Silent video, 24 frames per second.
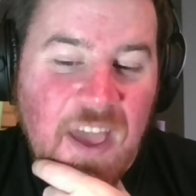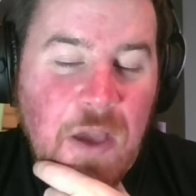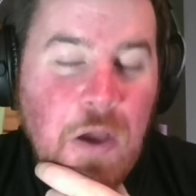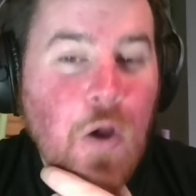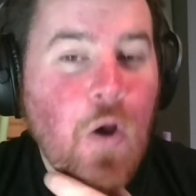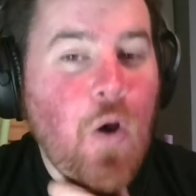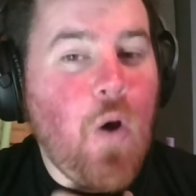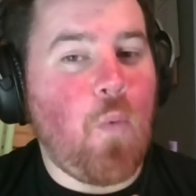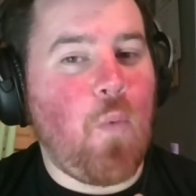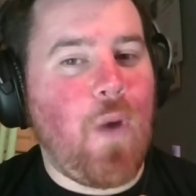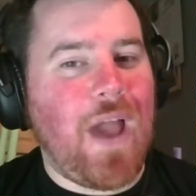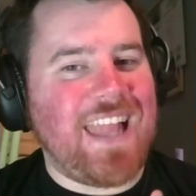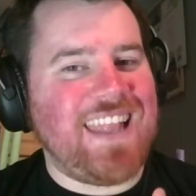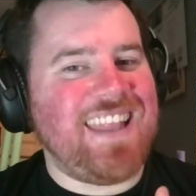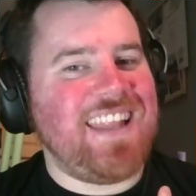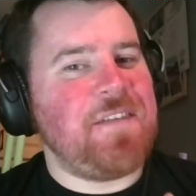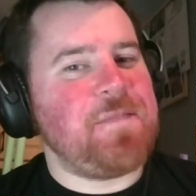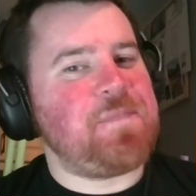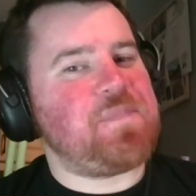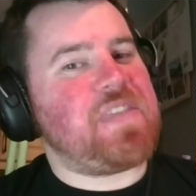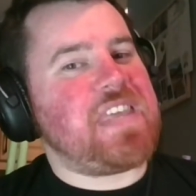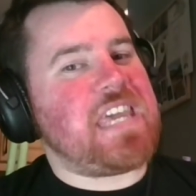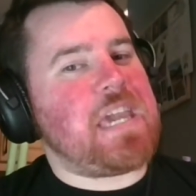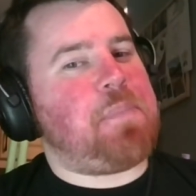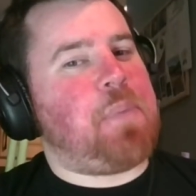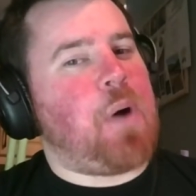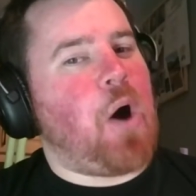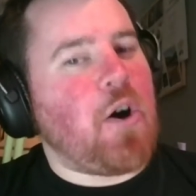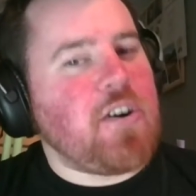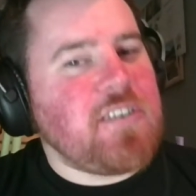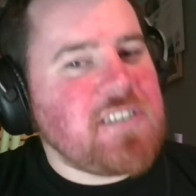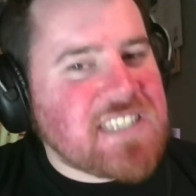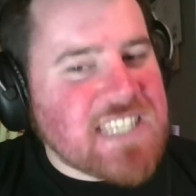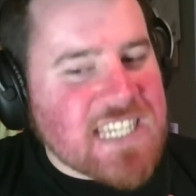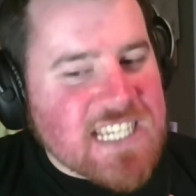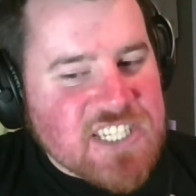Well, the
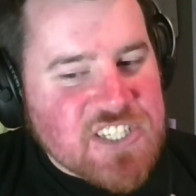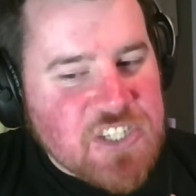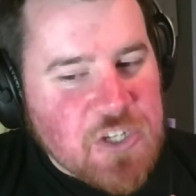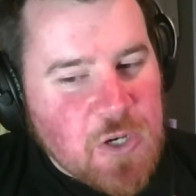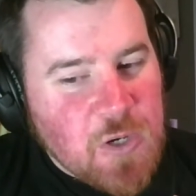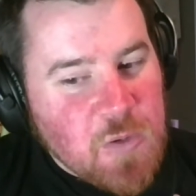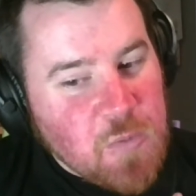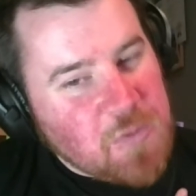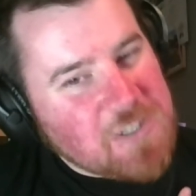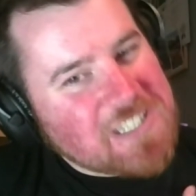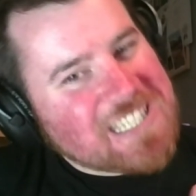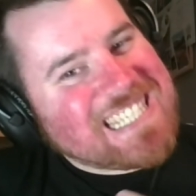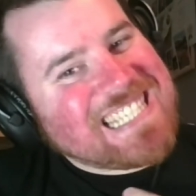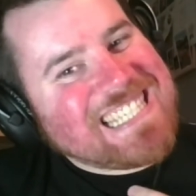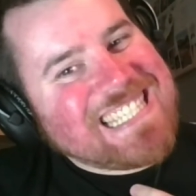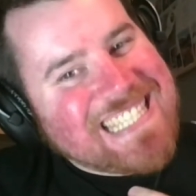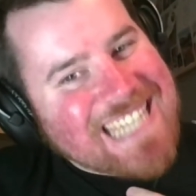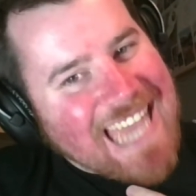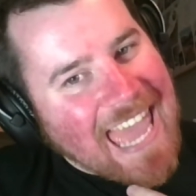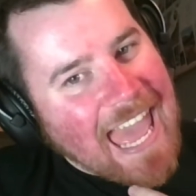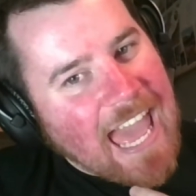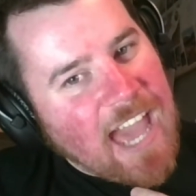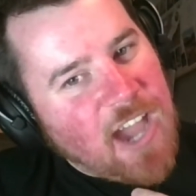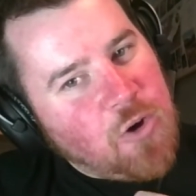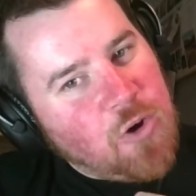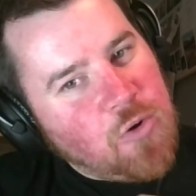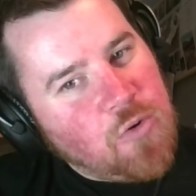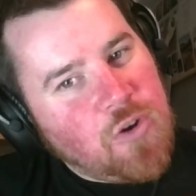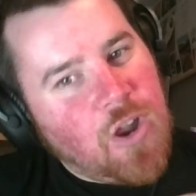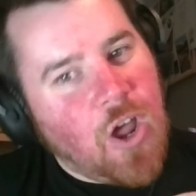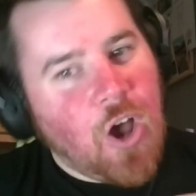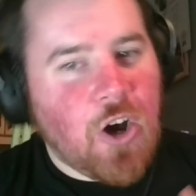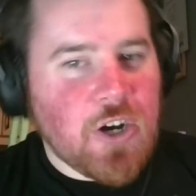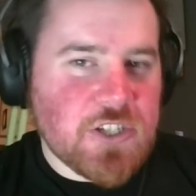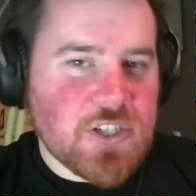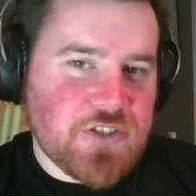opposing show was down
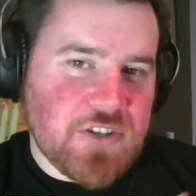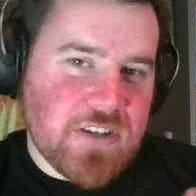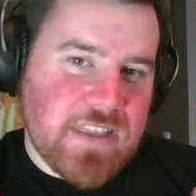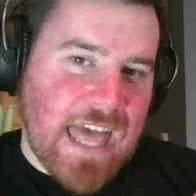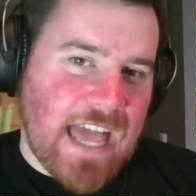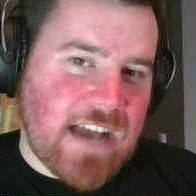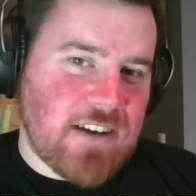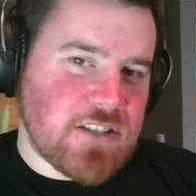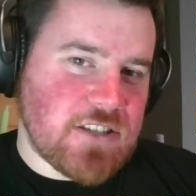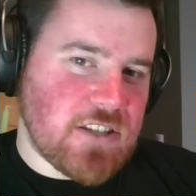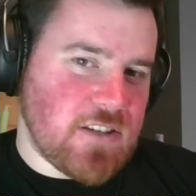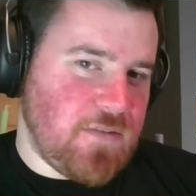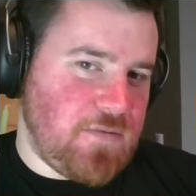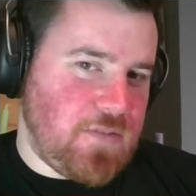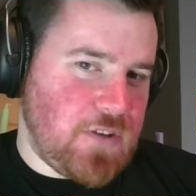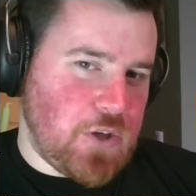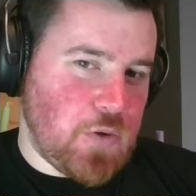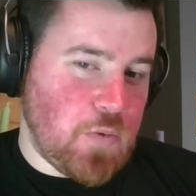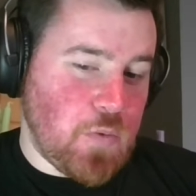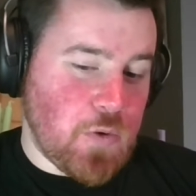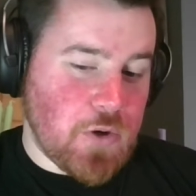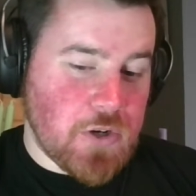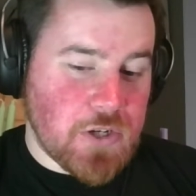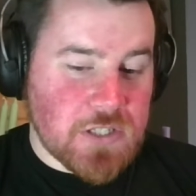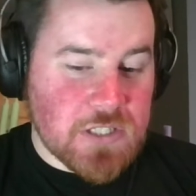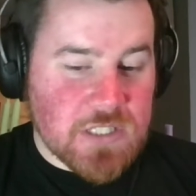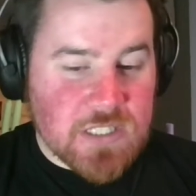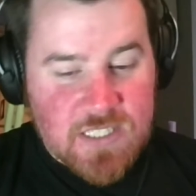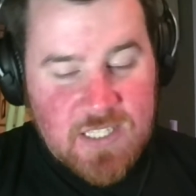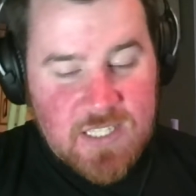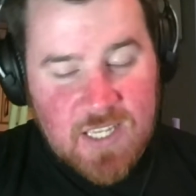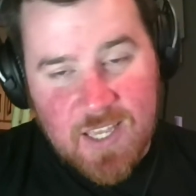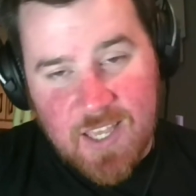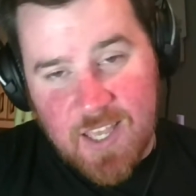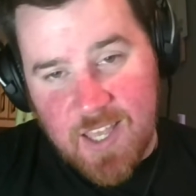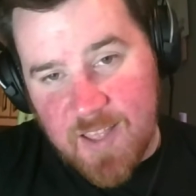100,000 viewers.
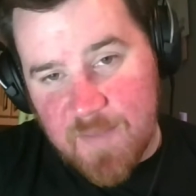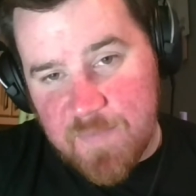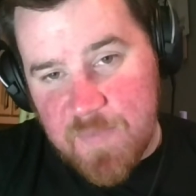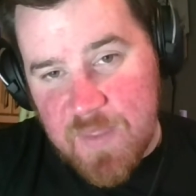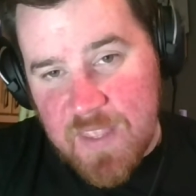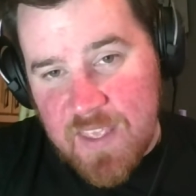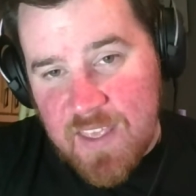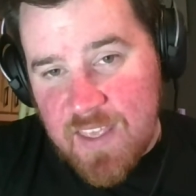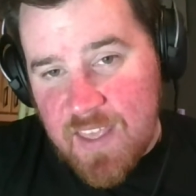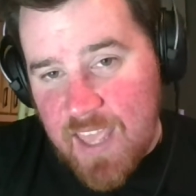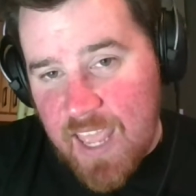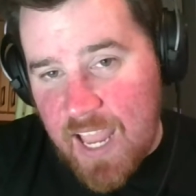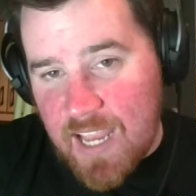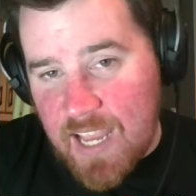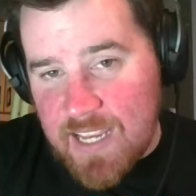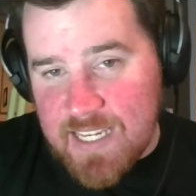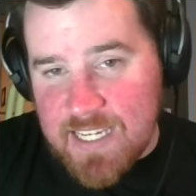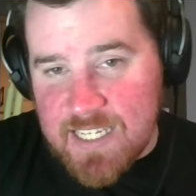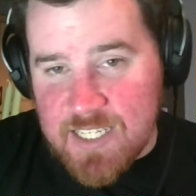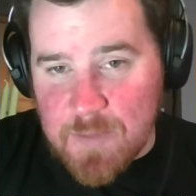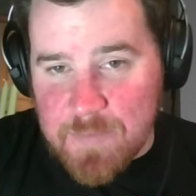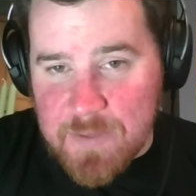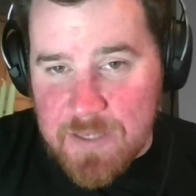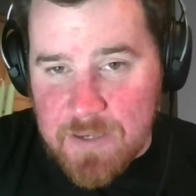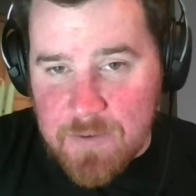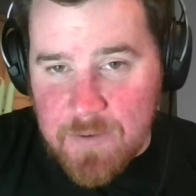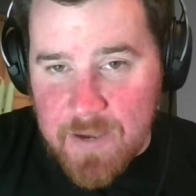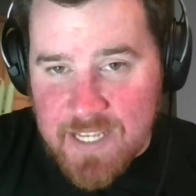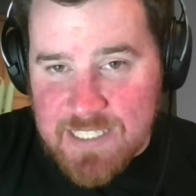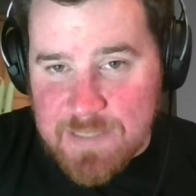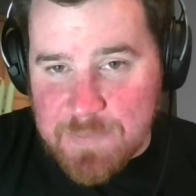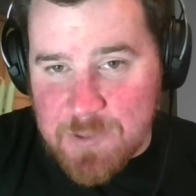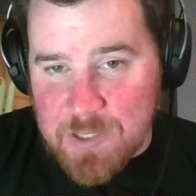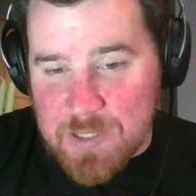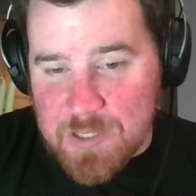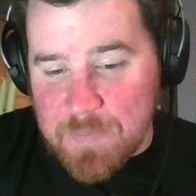AEW,
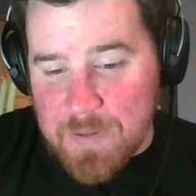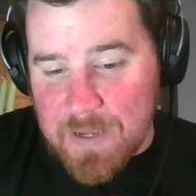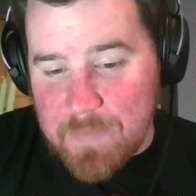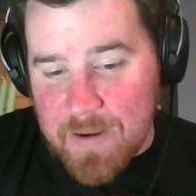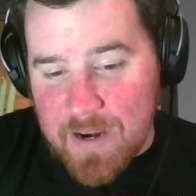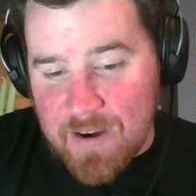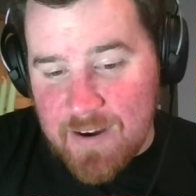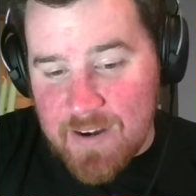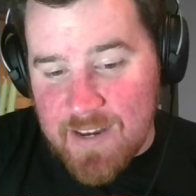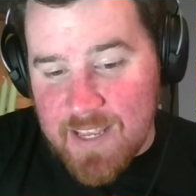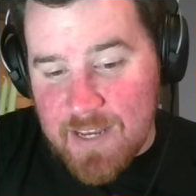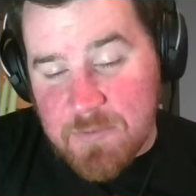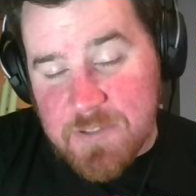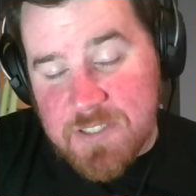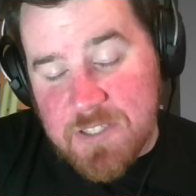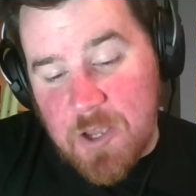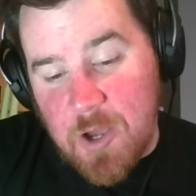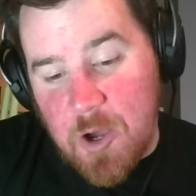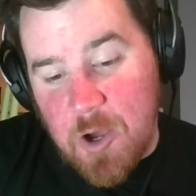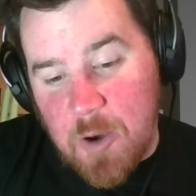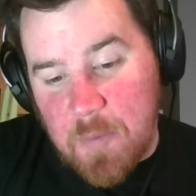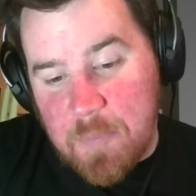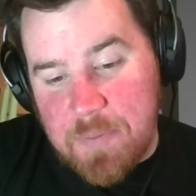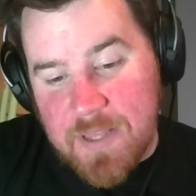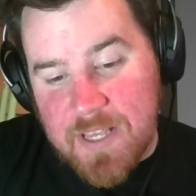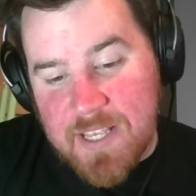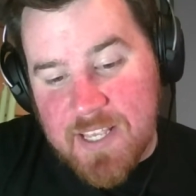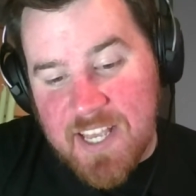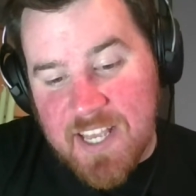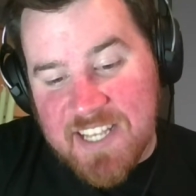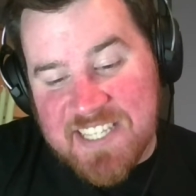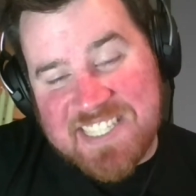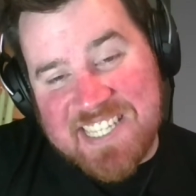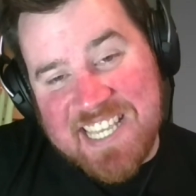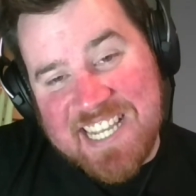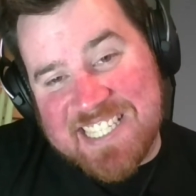as booked by Barry Led, was up
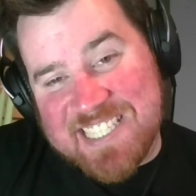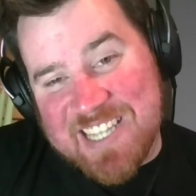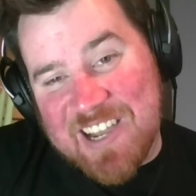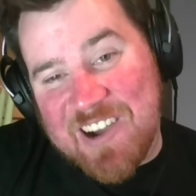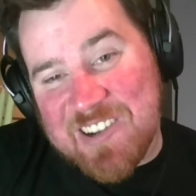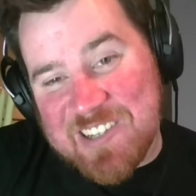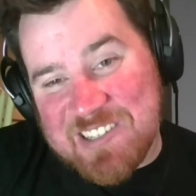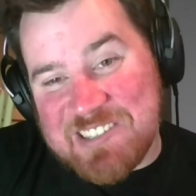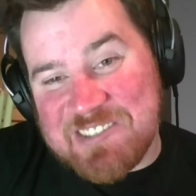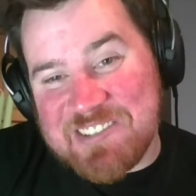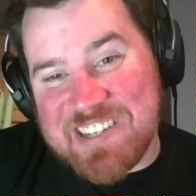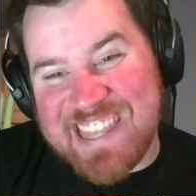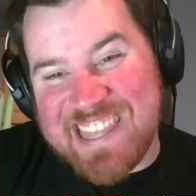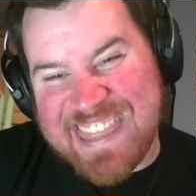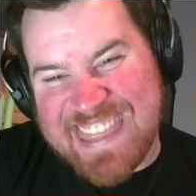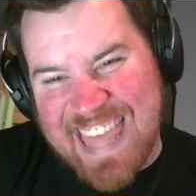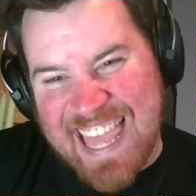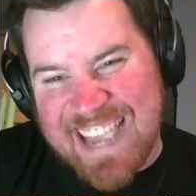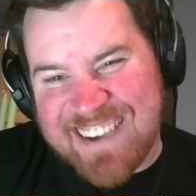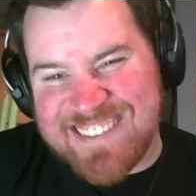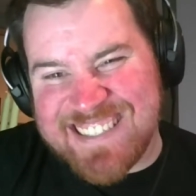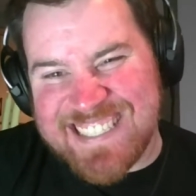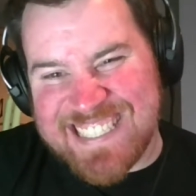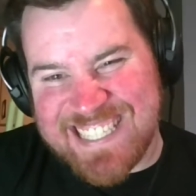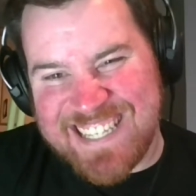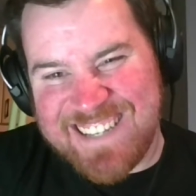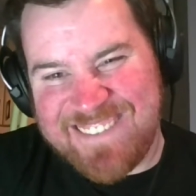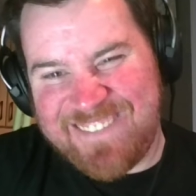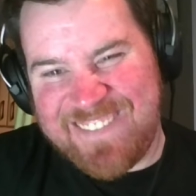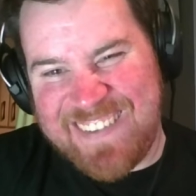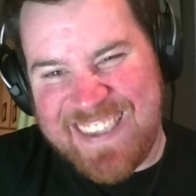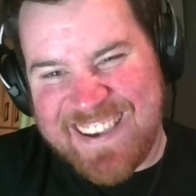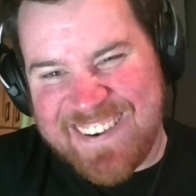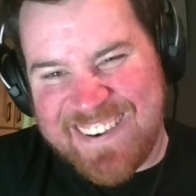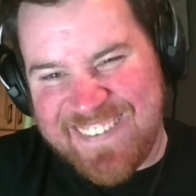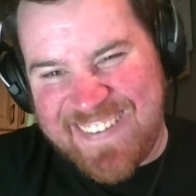600,000
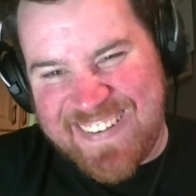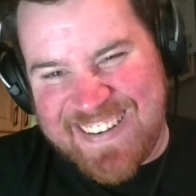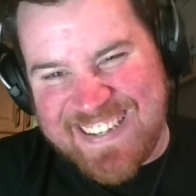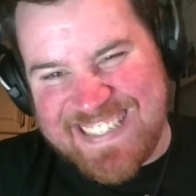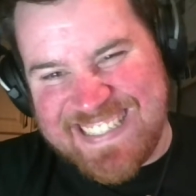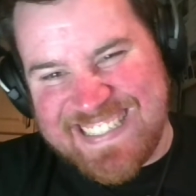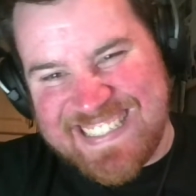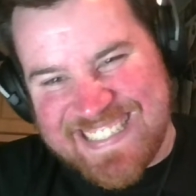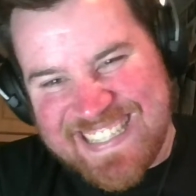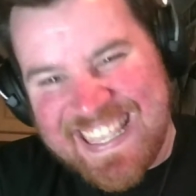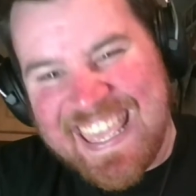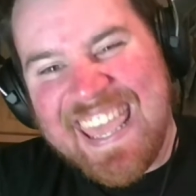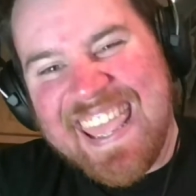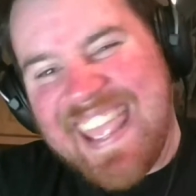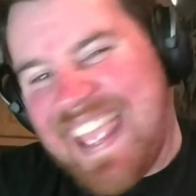viewers.